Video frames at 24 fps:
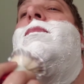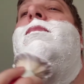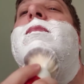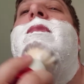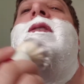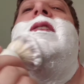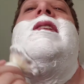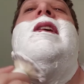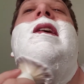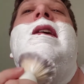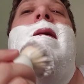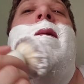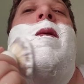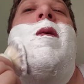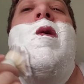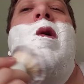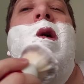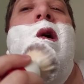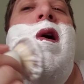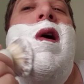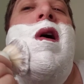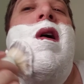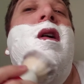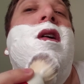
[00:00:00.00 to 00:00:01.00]
But yeah,
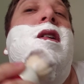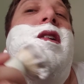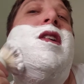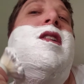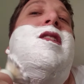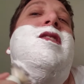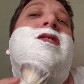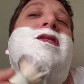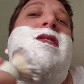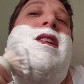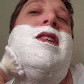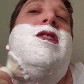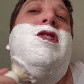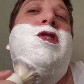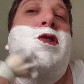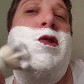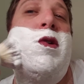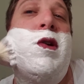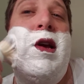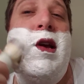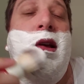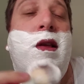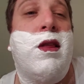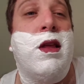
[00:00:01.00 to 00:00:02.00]
good scent
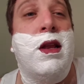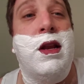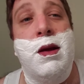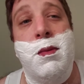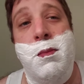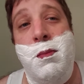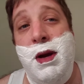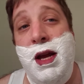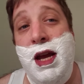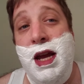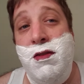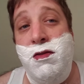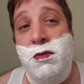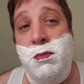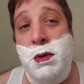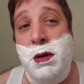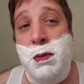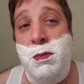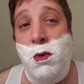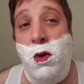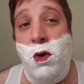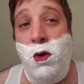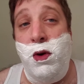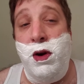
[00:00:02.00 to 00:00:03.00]
strength, and it may even
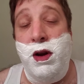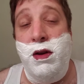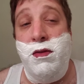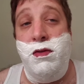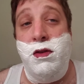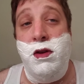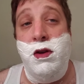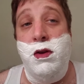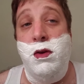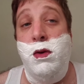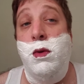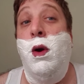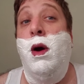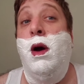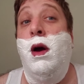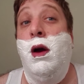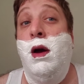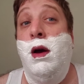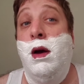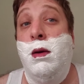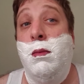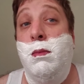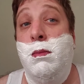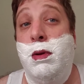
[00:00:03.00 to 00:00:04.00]
be more if you
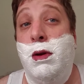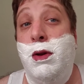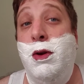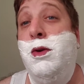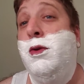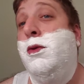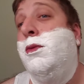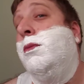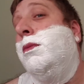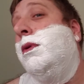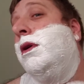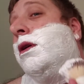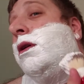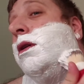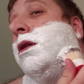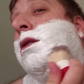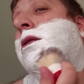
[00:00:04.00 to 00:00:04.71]
bloom.